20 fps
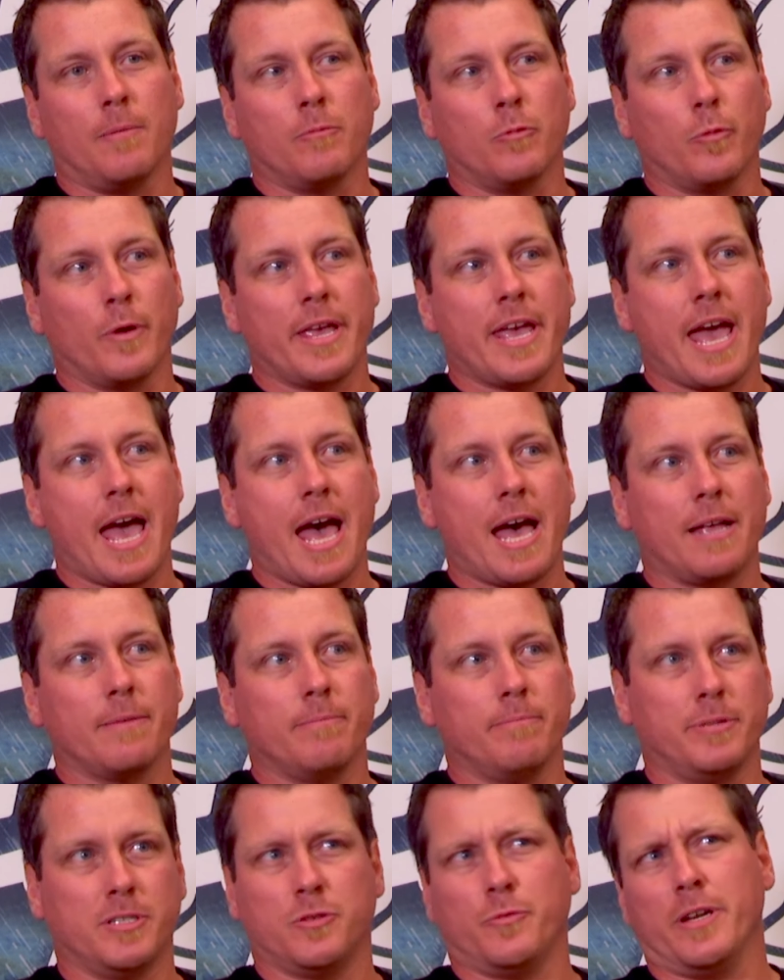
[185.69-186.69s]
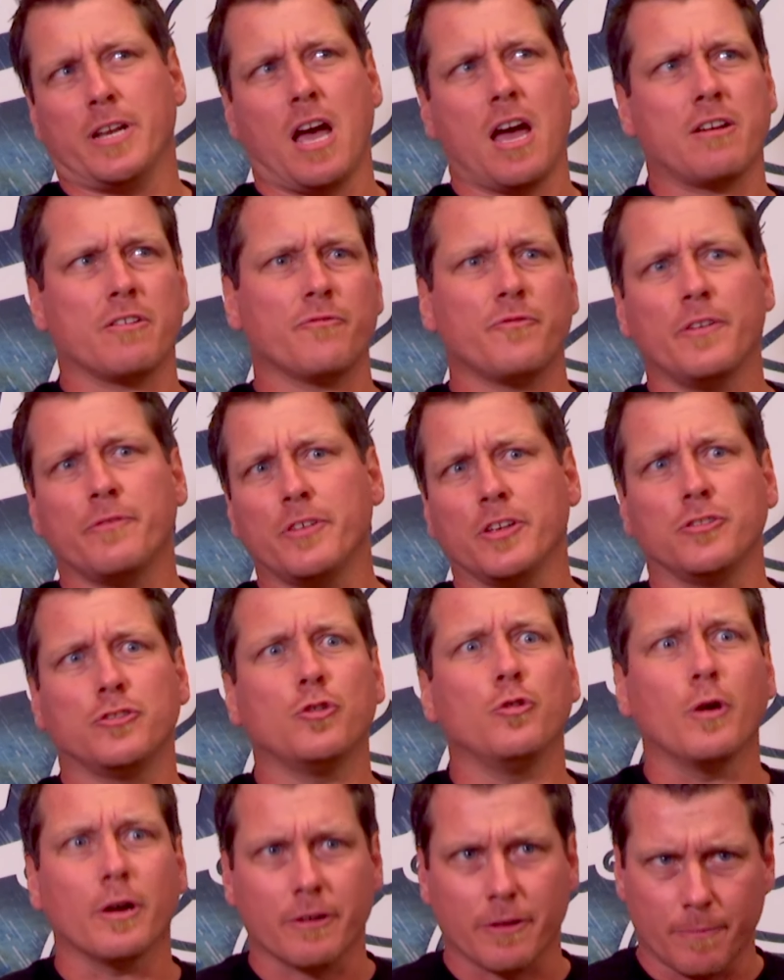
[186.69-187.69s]
we had between 150,
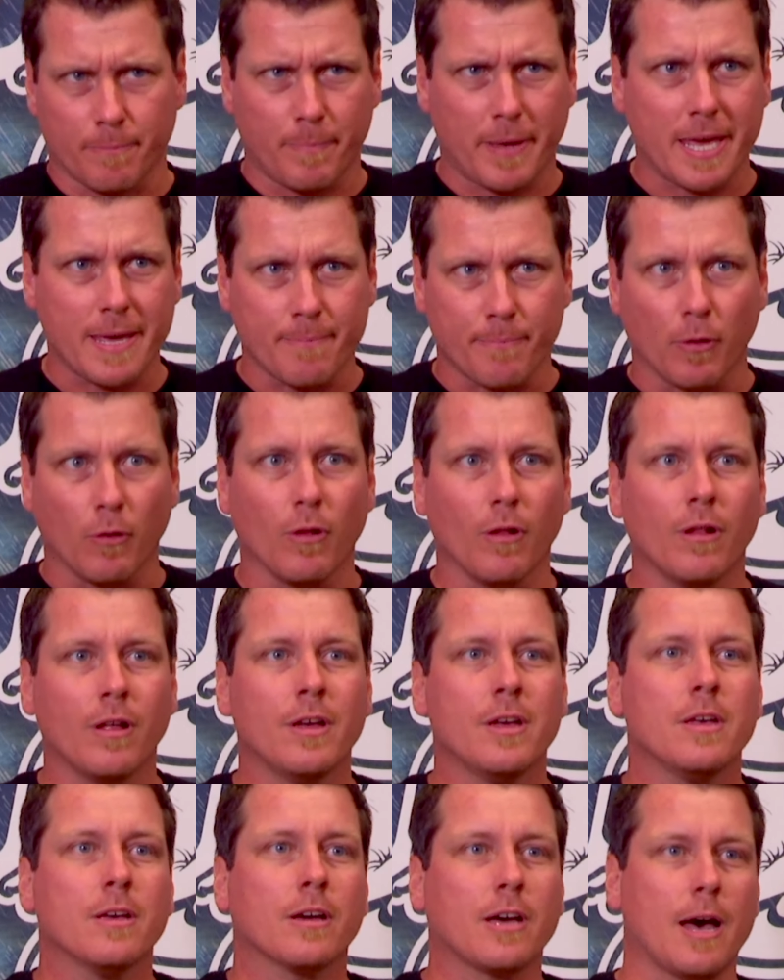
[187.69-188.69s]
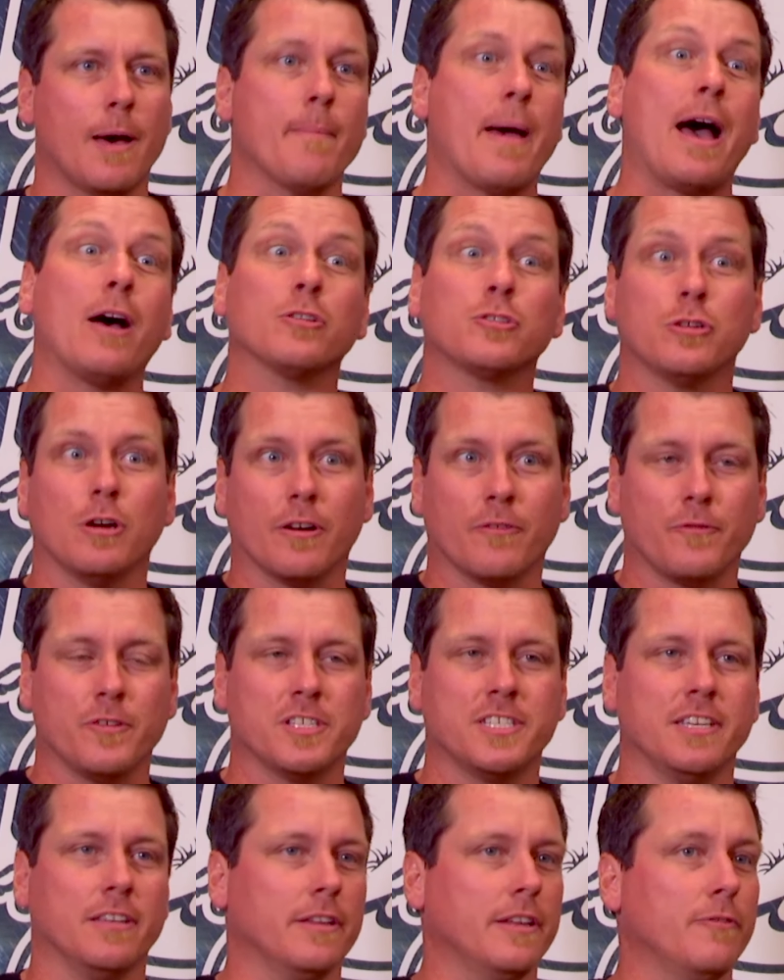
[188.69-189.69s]
200 people come out to our
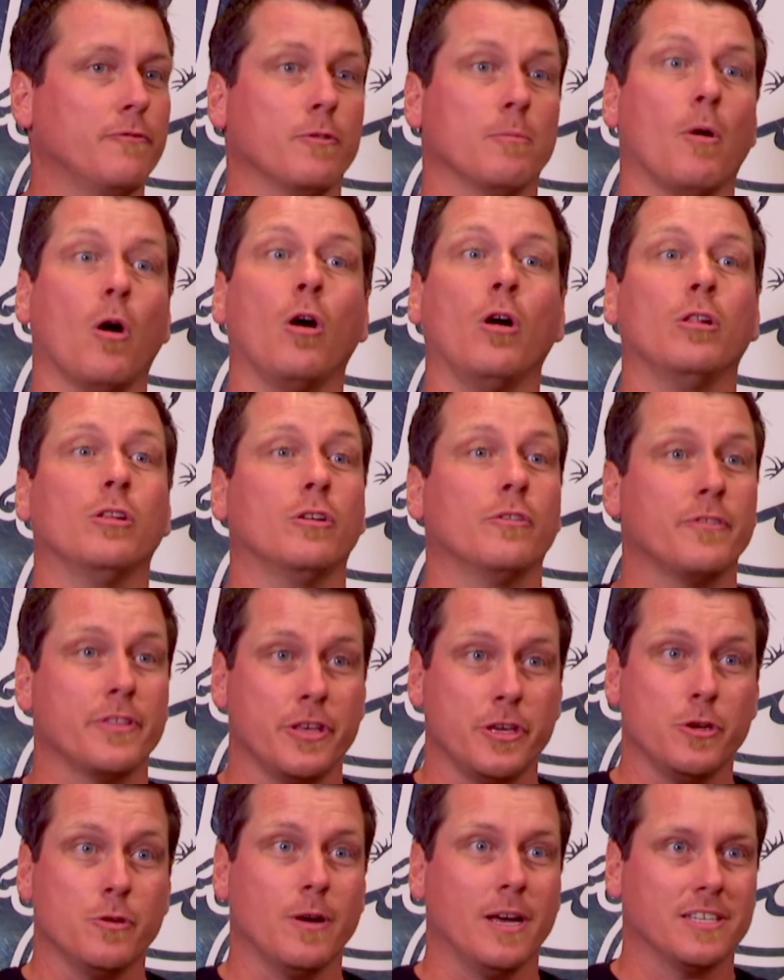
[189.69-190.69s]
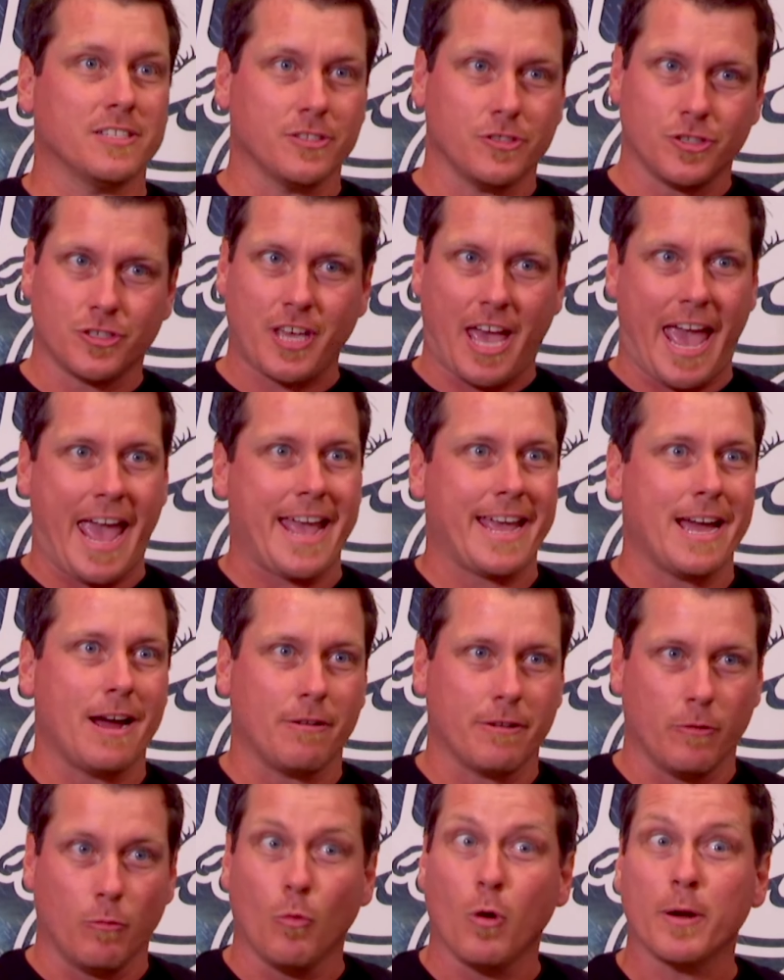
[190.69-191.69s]
facility from all over the US and just hang
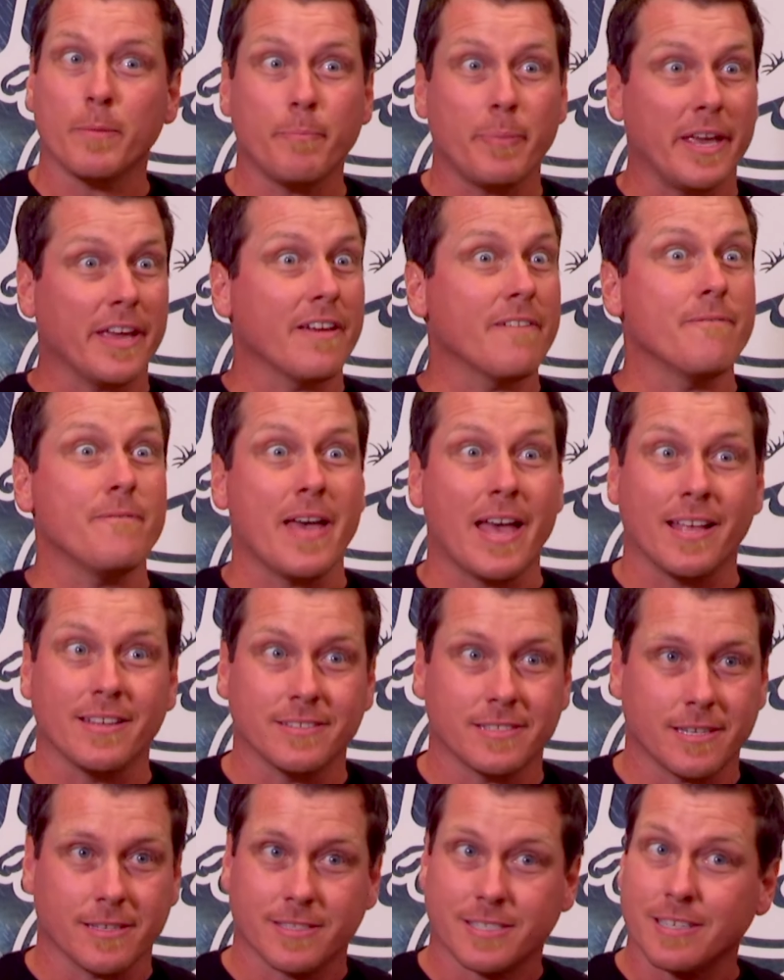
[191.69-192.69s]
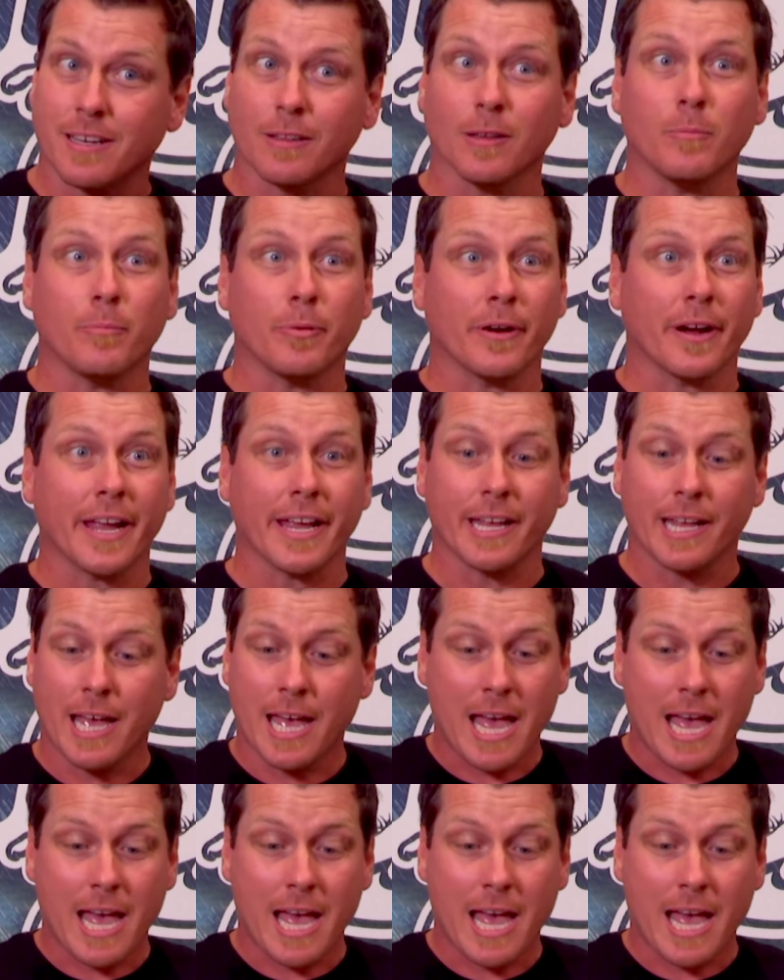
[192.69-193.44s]
out at one big event to celebrate